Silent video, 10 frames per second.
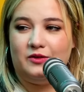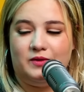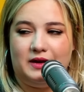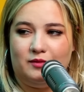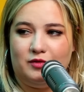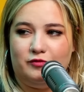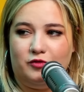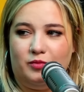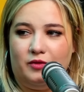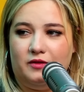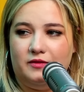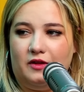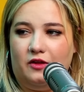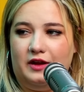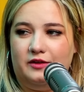know anything about football.
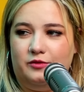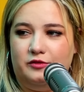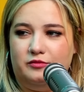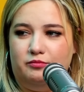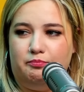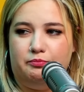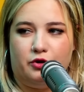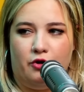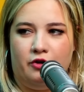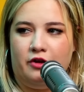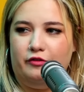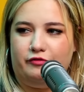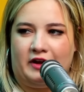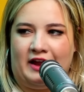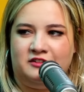All I know is Bruno
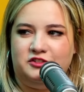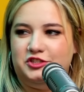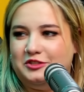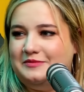Fernandes.